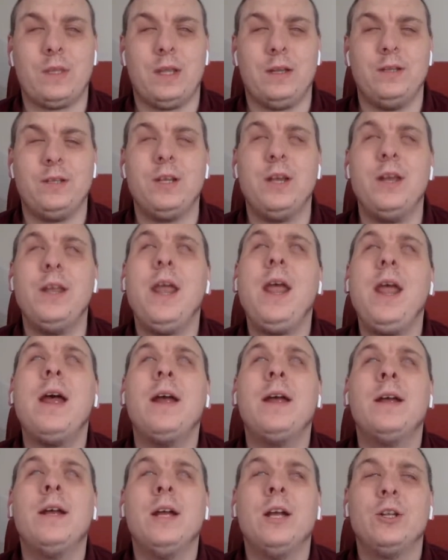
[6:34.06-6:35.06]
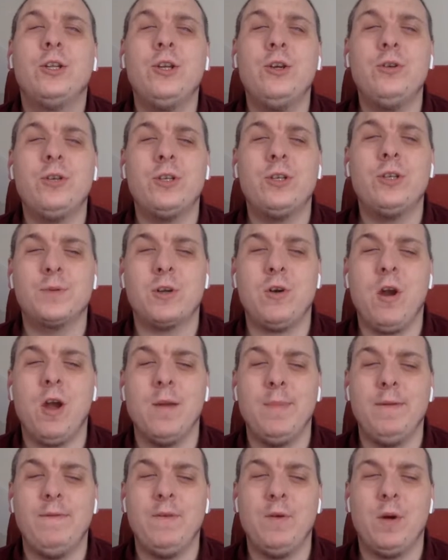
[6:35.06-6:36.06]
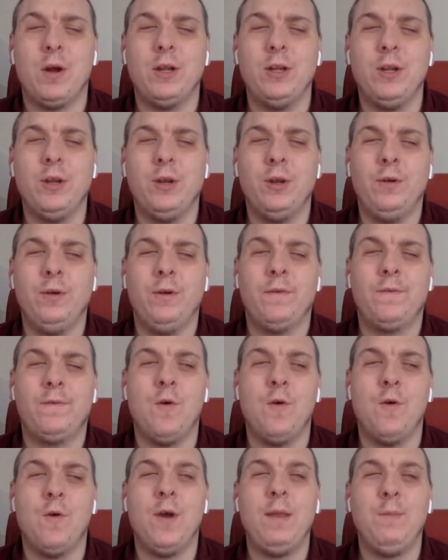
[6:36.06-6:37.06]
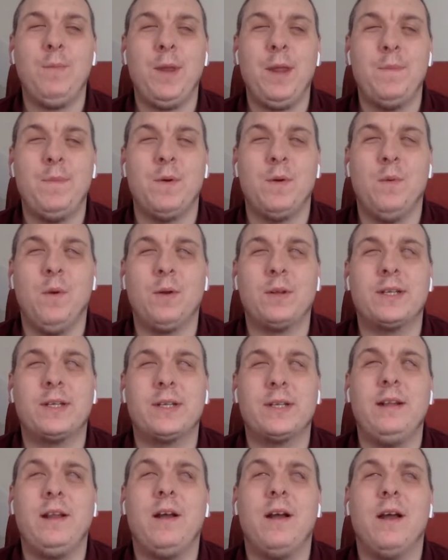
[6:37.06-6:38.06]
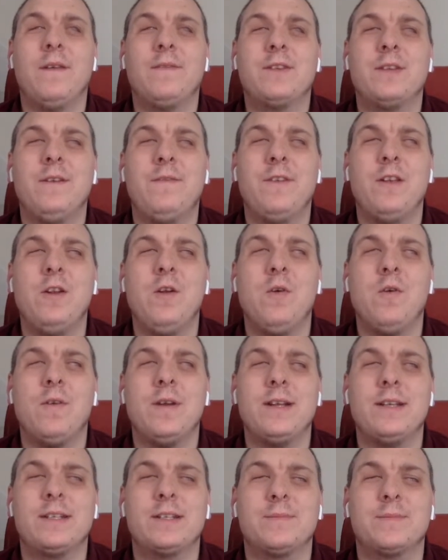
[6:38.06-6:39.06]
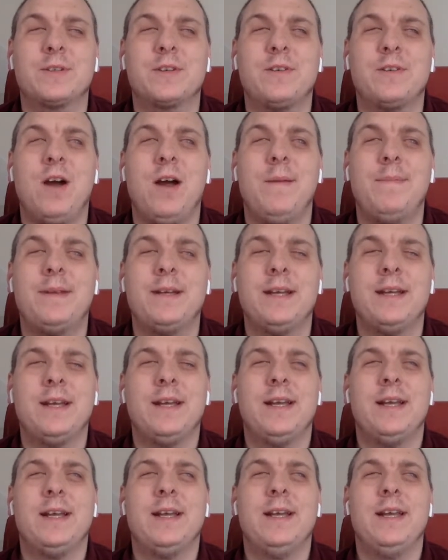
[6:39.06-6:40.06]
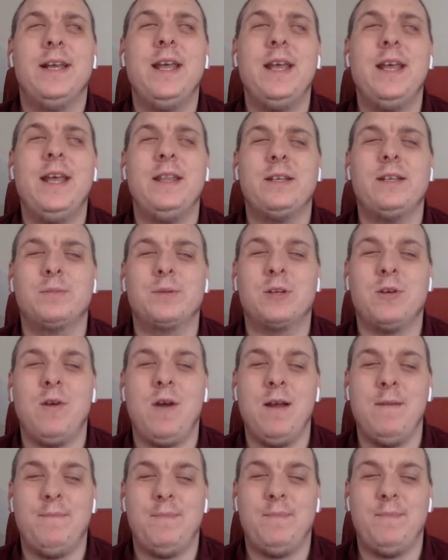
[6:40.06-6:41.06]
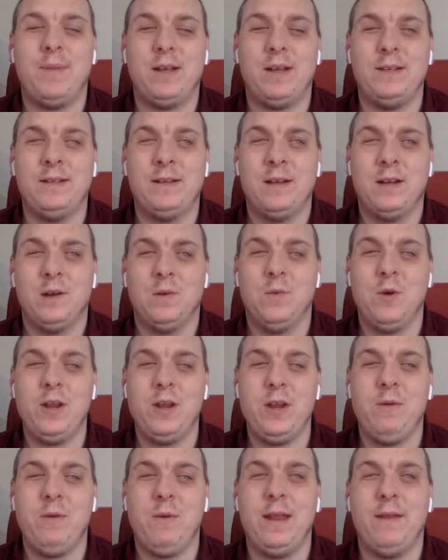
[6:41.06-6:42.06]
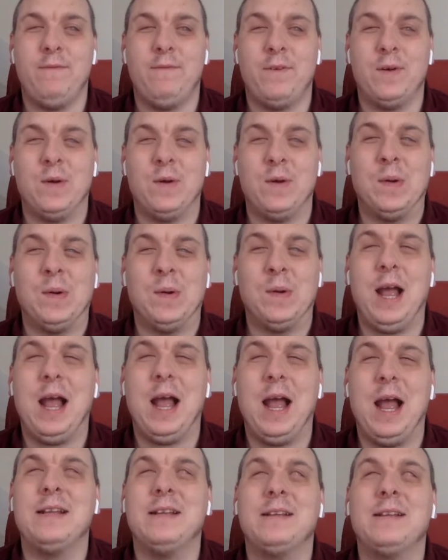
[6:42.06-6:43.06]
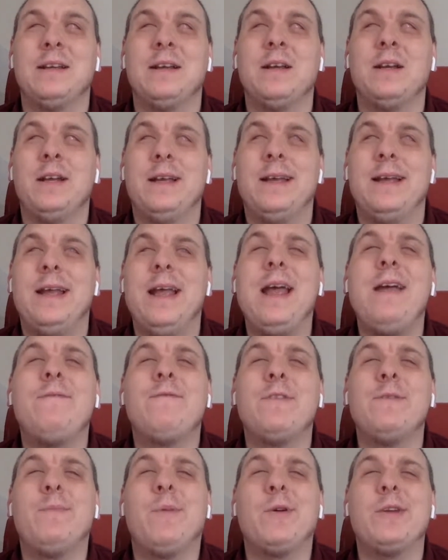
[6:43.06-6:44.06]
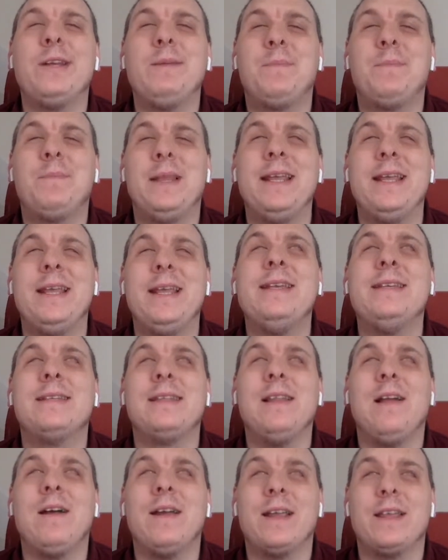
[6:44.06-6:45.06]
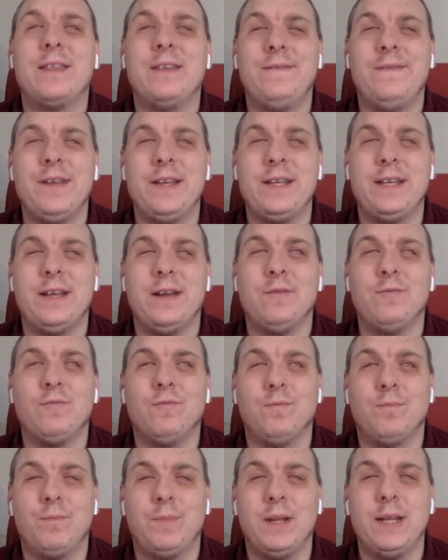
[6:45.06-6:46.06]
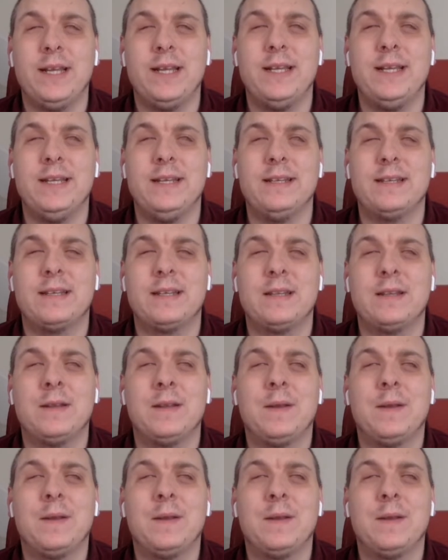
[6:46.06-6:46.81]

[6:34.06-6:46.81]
So yeah, do subscribe if you are new. 14 people watching live, so if you're not already subscribed, hit the subscribe button. What are you waiting for? And everybody, please like the video. Please,